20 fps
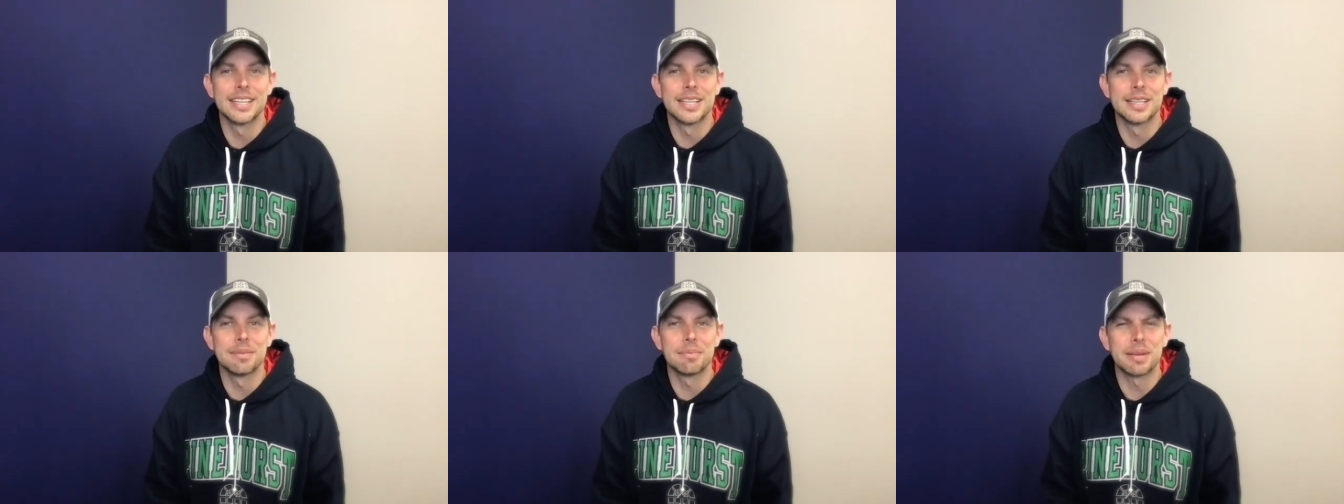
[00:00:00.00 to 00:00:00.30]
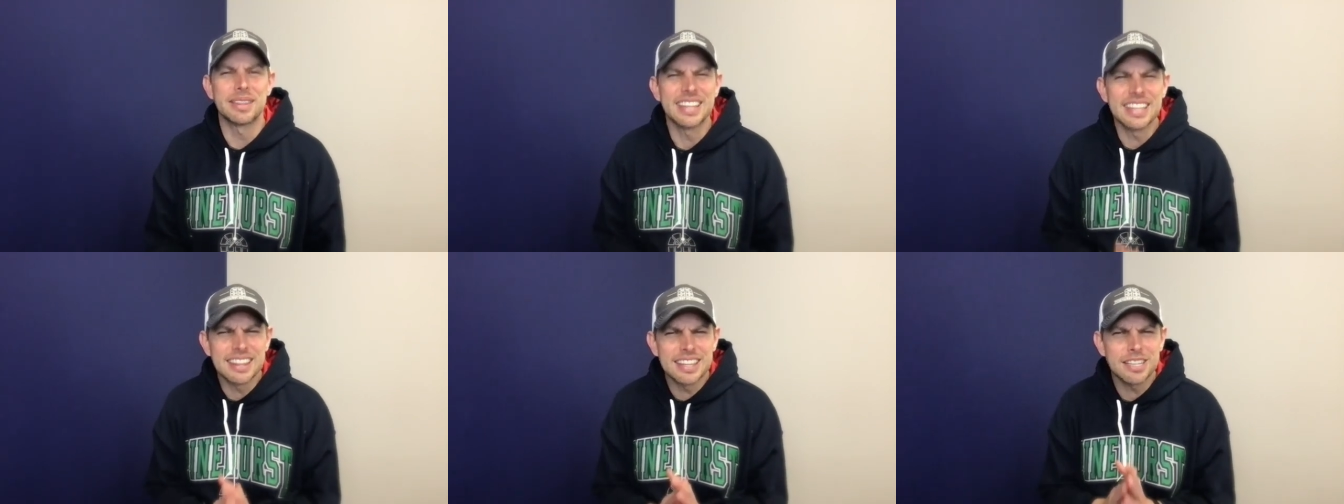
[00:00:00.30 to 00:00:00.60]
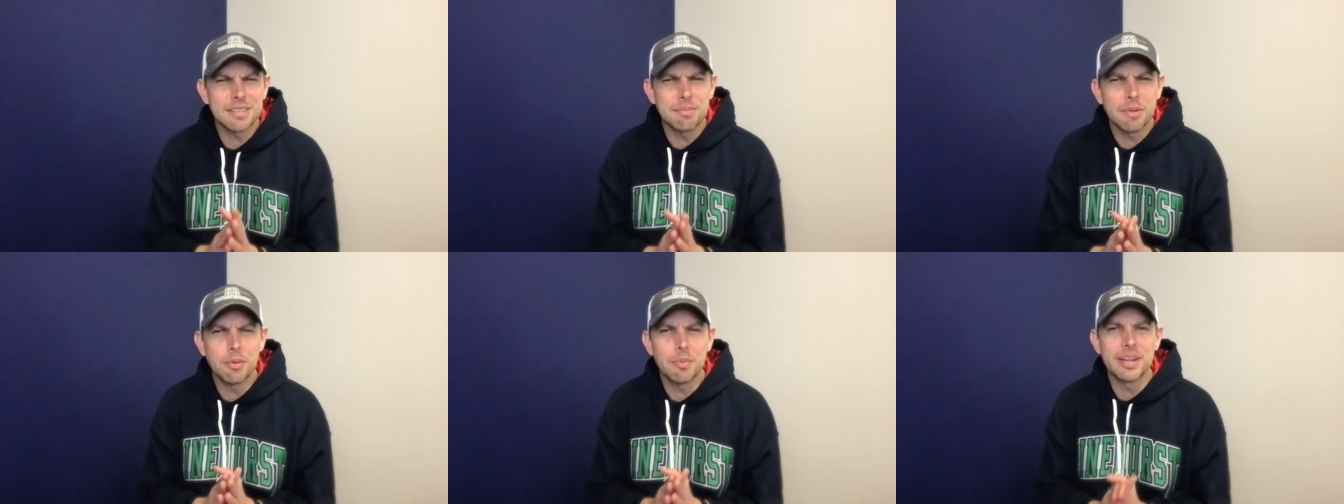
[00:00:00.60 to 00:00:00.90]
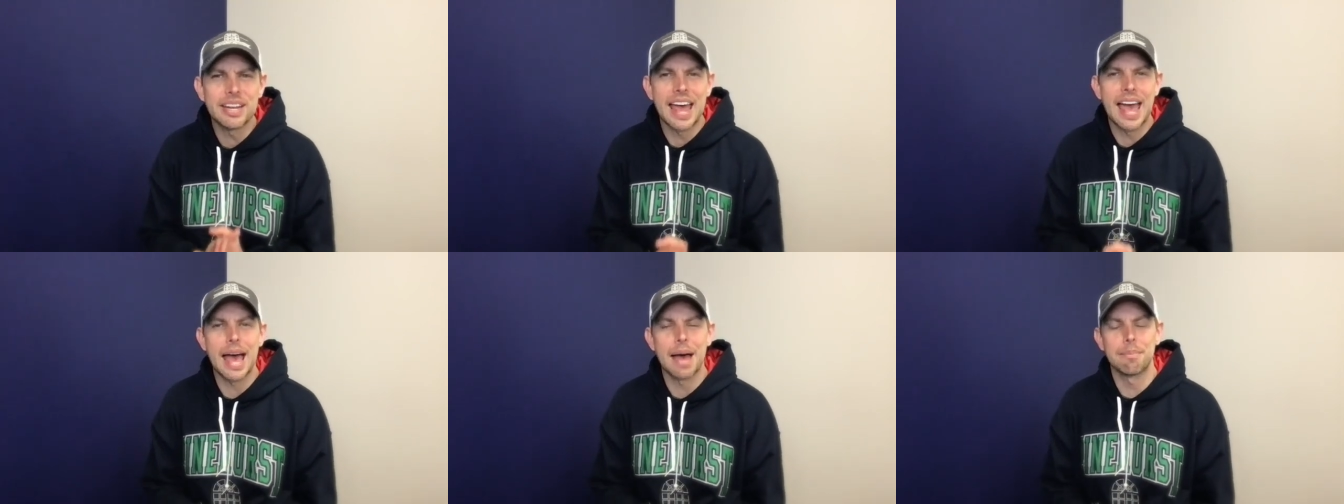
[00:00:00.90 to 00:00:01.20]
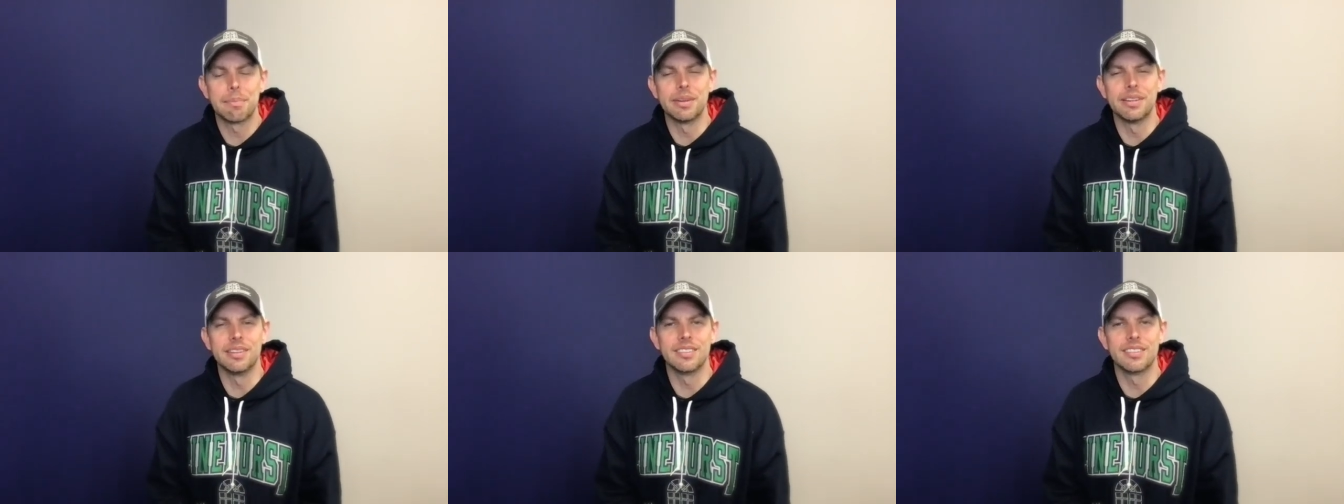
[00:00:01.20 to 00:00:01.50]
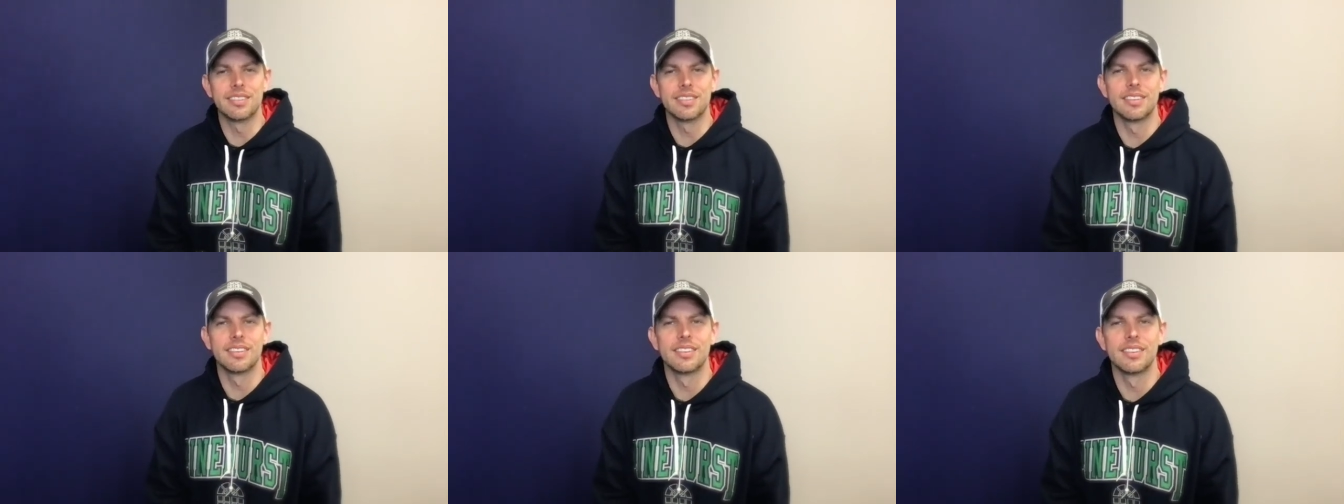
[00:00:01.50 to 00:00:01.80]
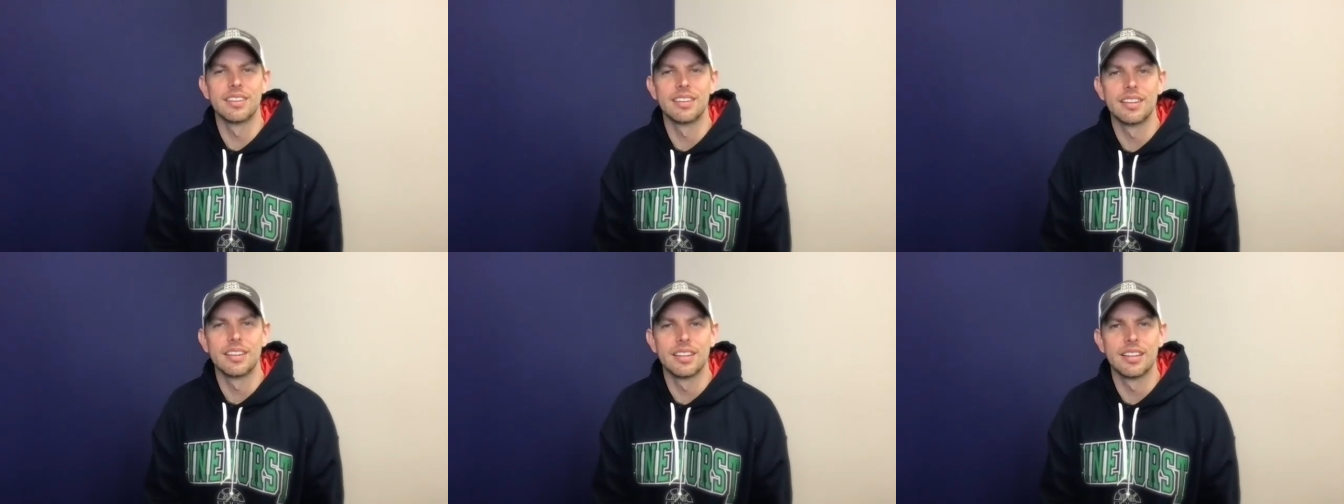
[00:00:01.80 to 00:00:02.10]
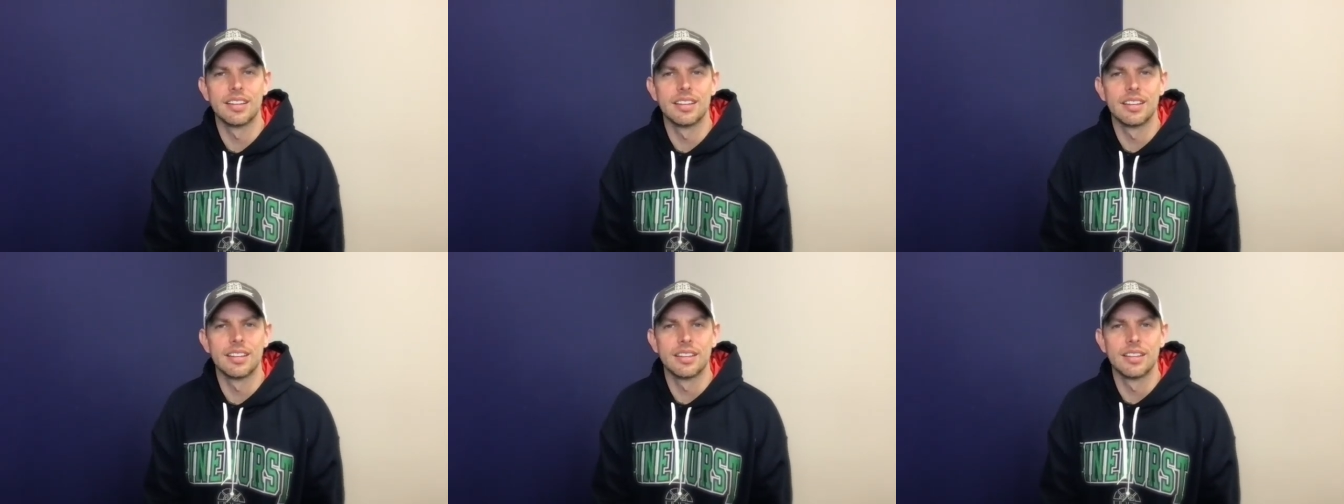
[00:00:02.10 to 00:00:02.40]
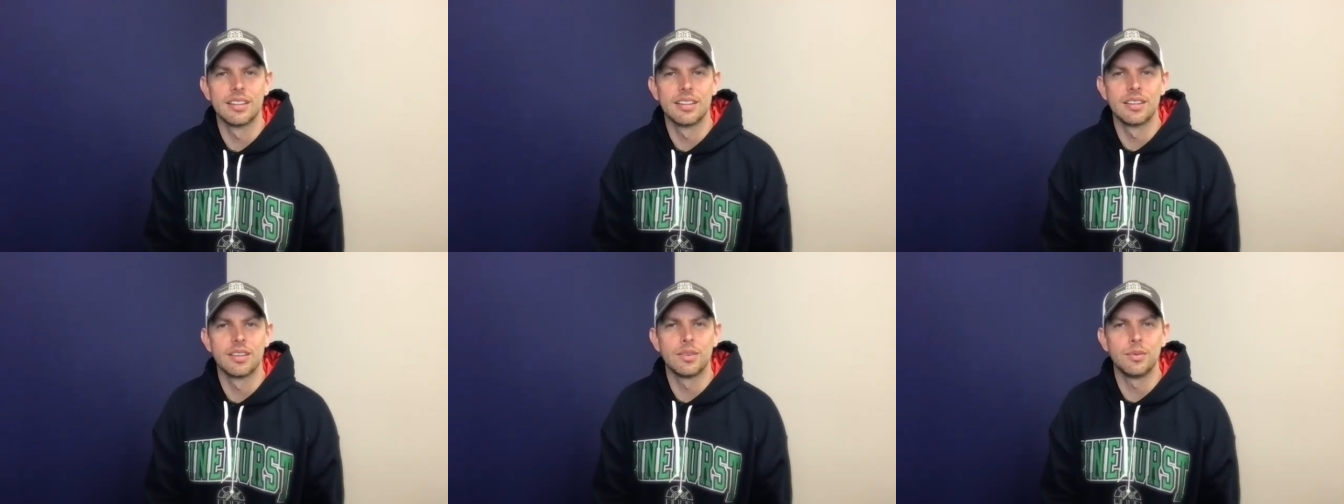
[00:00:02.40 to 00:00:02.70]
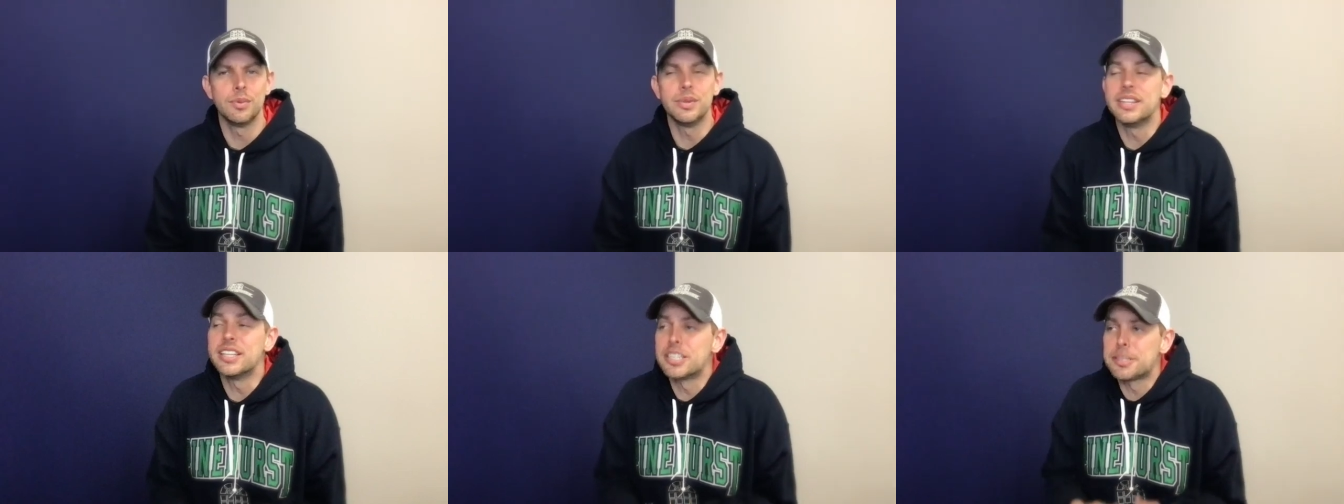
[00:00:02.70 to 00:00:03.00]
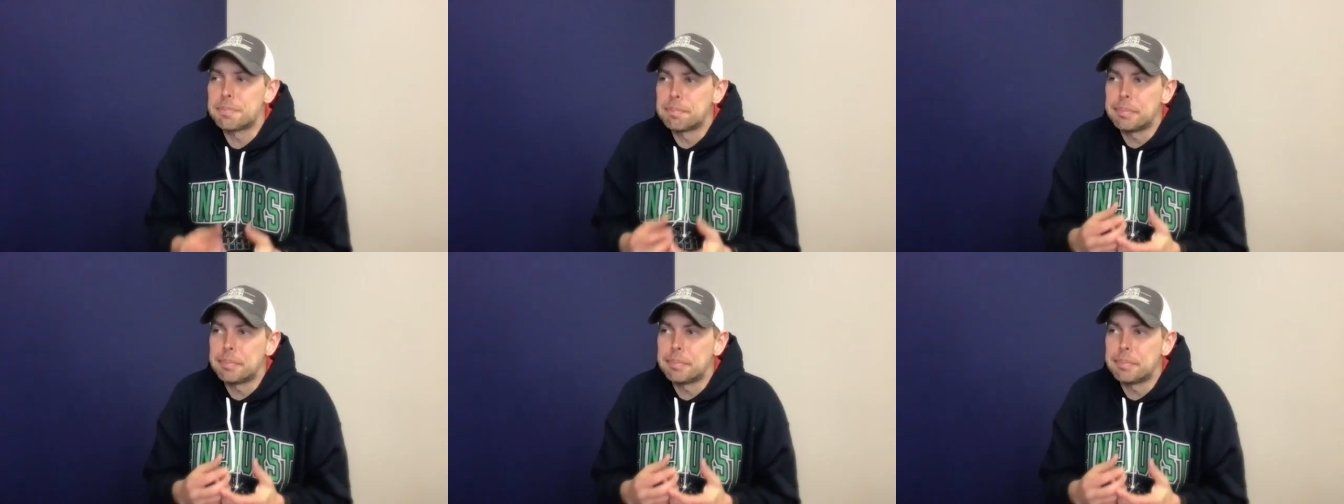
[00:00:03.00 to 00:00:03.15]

But then this moment happened when this